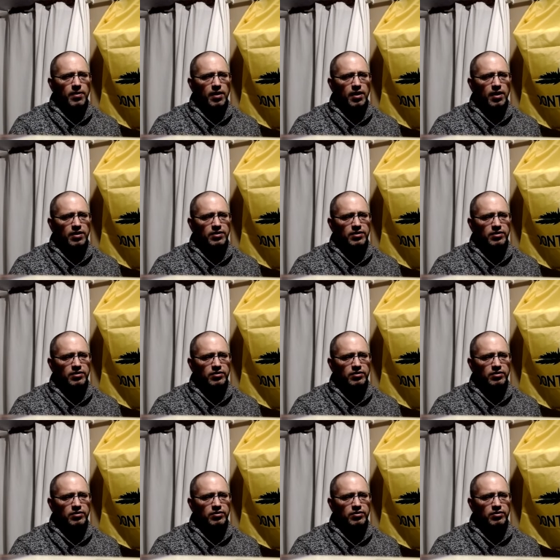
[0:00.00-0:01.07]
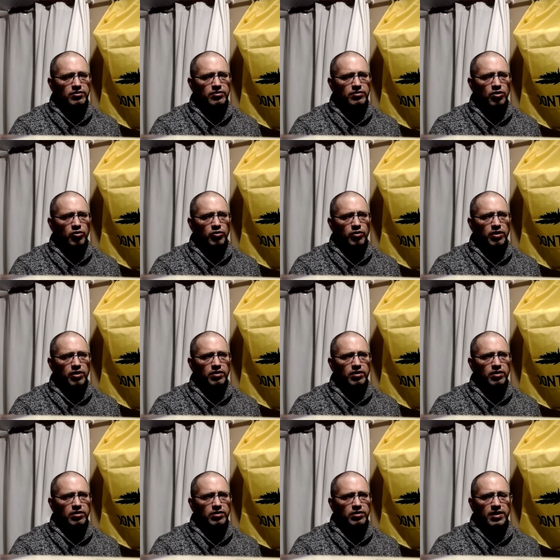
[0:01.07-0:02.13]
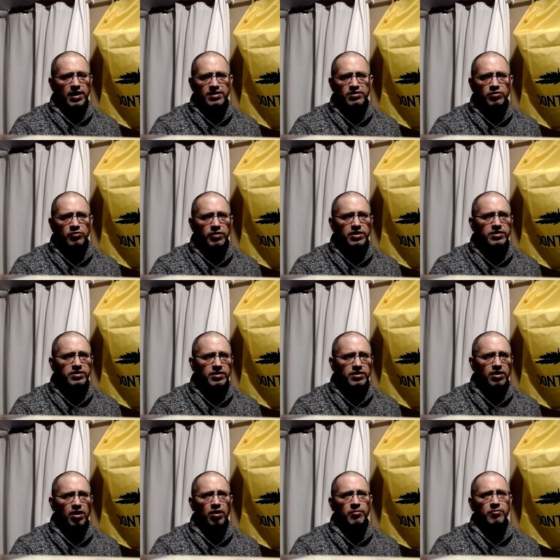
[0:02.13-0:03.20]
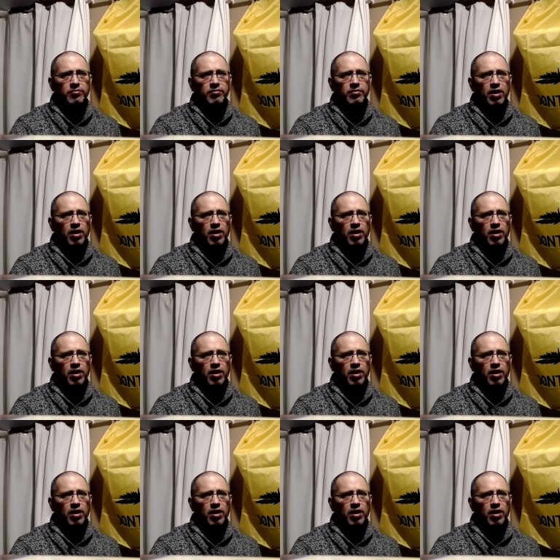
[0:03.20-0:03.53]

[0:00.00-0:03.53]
And so, in the days and weeks to come,